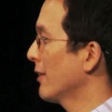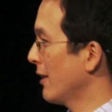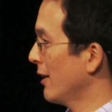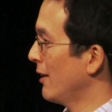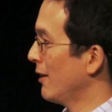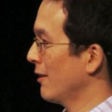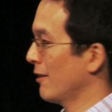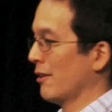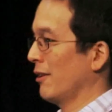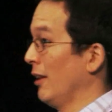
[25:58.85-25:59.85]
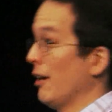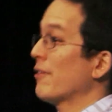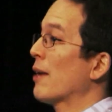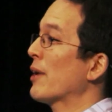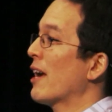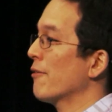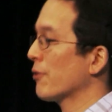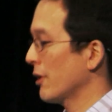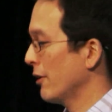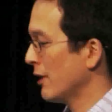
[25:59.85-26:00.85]
the love that we have
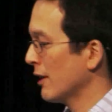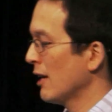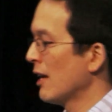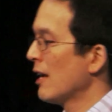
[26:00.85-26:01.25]
for coding,